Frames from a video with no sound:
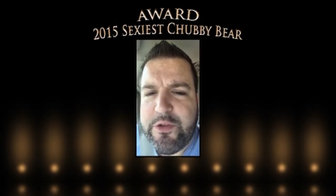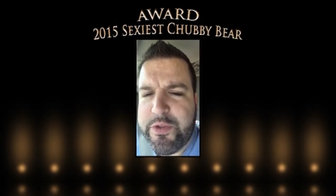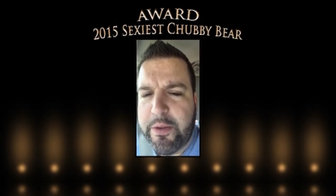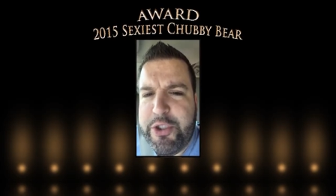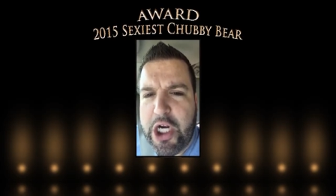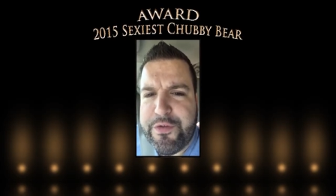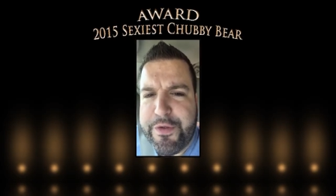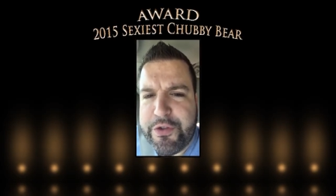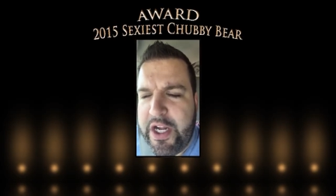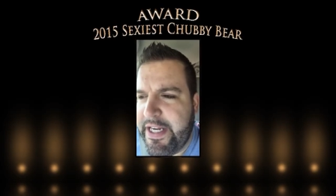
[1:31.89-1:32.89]
Guys, what's up? Josh
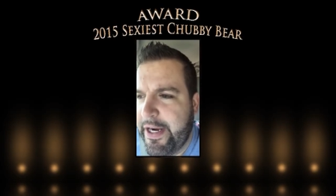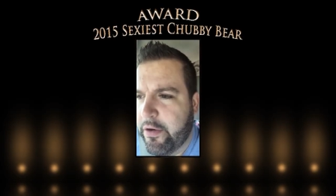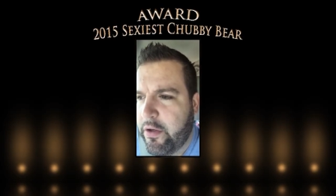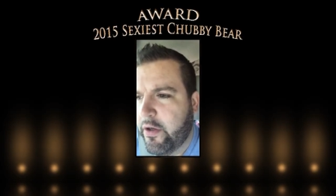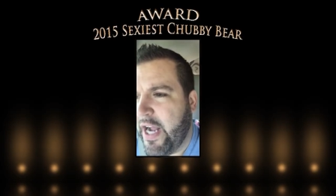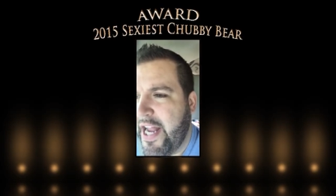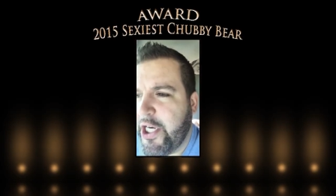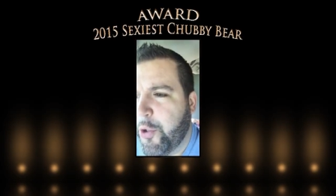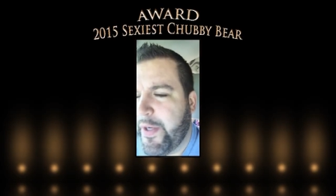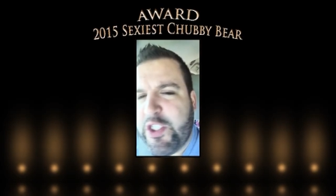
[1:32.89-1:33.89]
Feuerstein here. Look, I
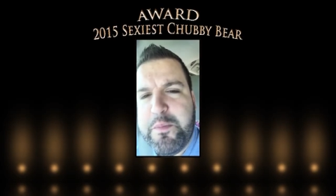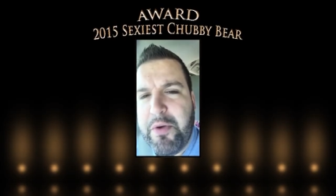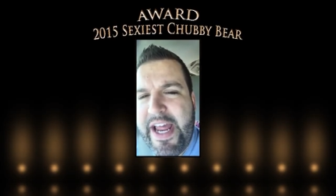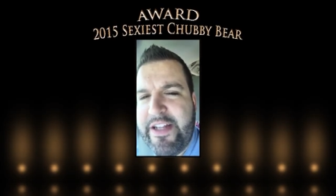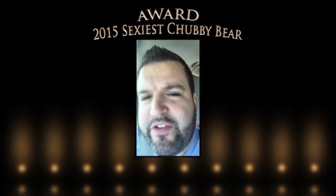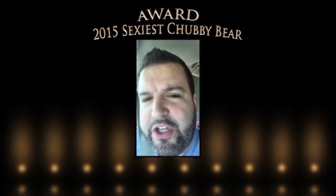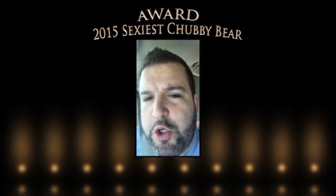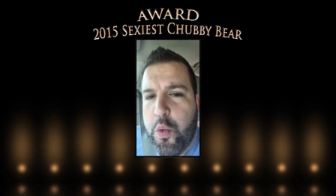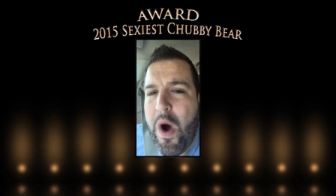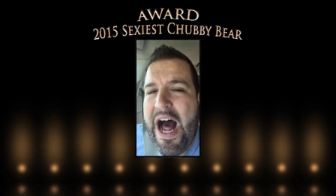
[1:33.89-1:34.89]
need to explain to
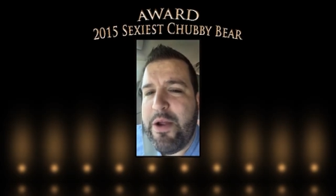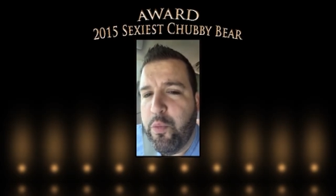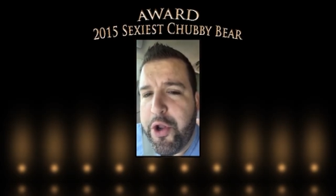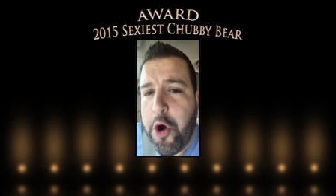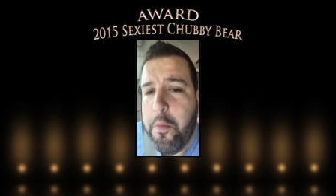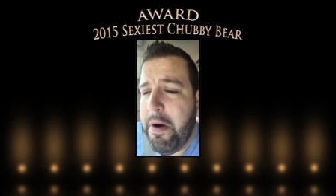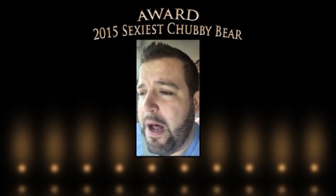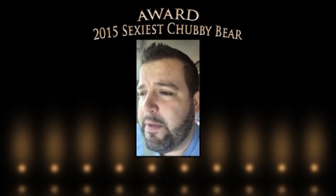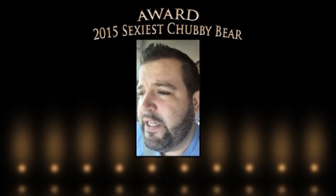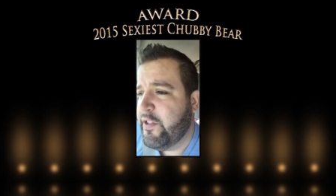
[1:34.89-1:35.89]
you why what
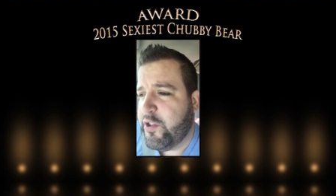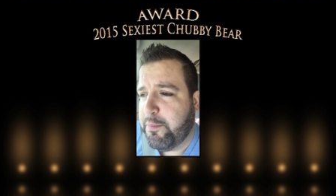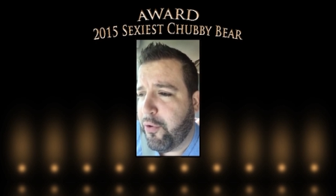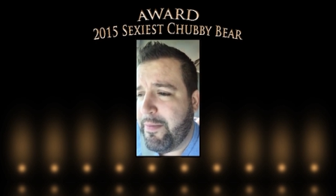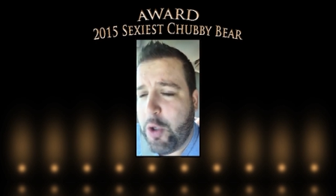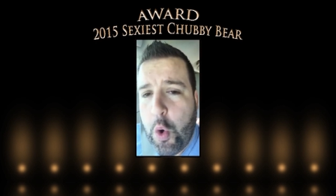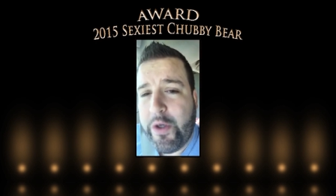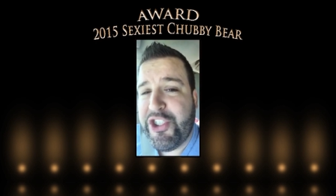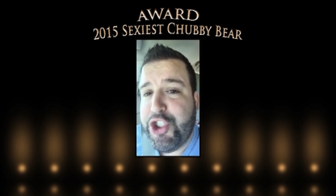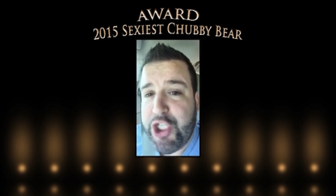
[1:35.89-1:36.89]
Obama and the Supreme
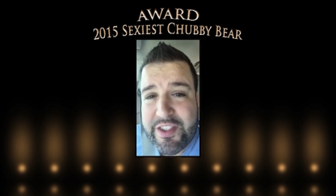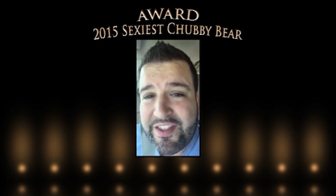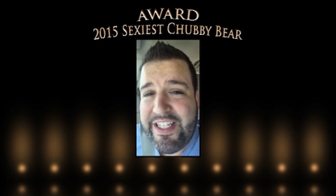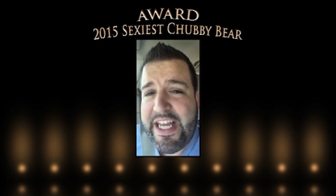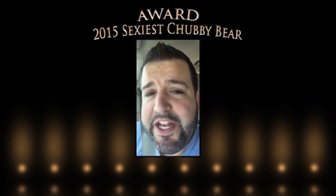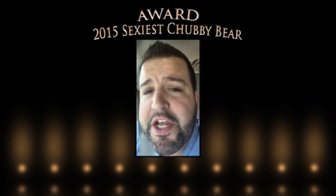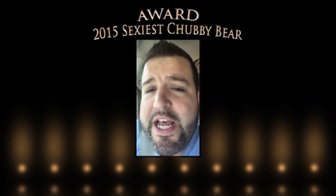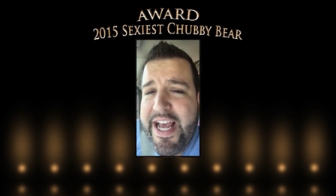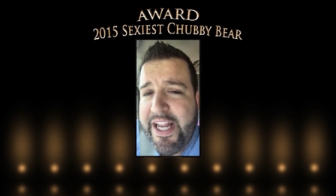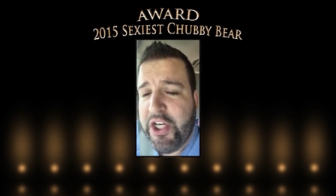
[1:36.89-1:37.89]
Court just did
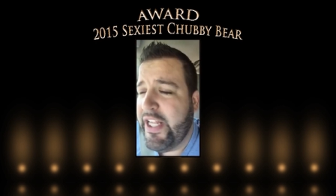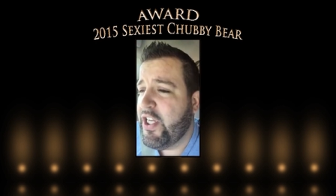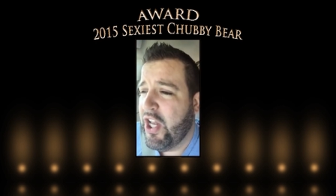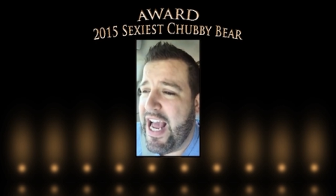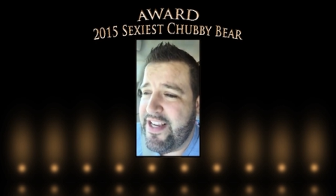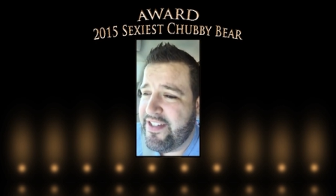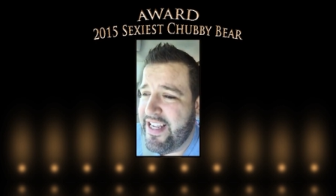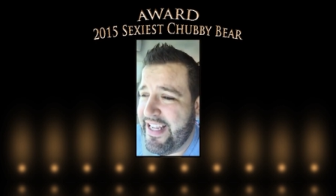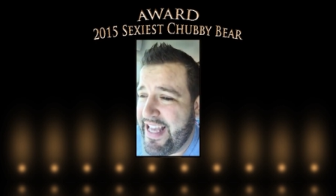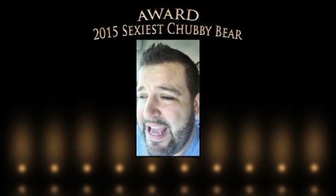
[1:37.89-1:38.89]
in
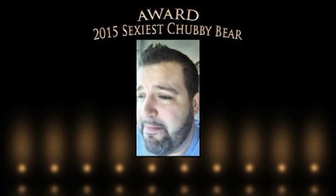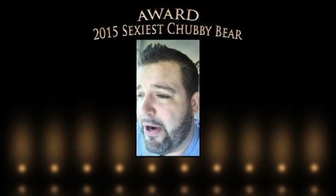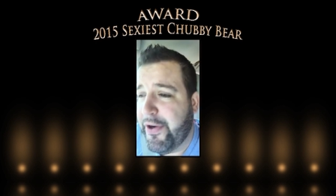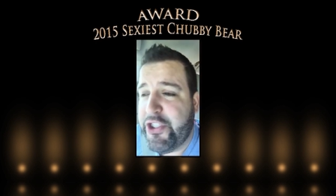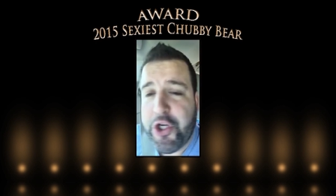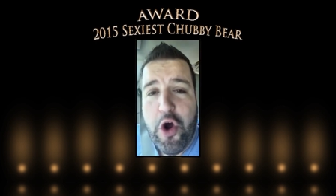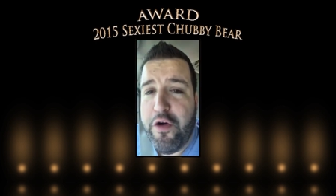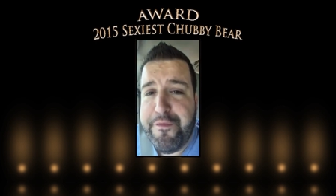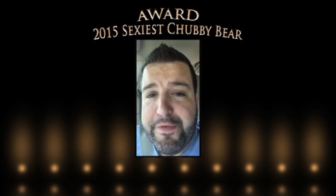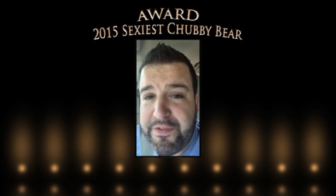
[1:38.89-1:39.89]
legalizing gay marriage in
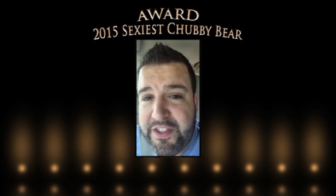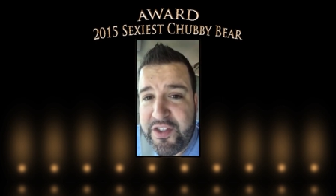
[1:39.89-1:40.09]
all 50